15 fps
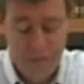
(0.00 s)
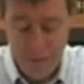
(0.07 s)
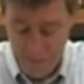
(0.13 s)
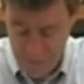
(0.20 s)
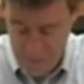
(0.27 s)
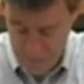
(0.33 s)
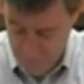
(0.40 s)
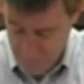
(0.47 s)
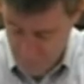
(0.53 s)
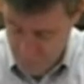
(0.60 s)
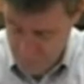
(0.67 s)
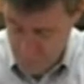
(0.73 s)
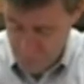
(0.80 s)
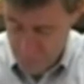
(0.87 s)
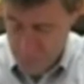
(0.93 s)
Very
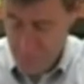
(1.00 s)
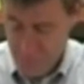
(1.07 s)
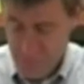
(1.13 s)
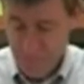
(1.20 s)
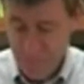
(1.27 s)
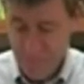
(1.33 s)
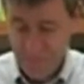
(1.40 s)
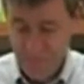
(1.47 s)
important truth.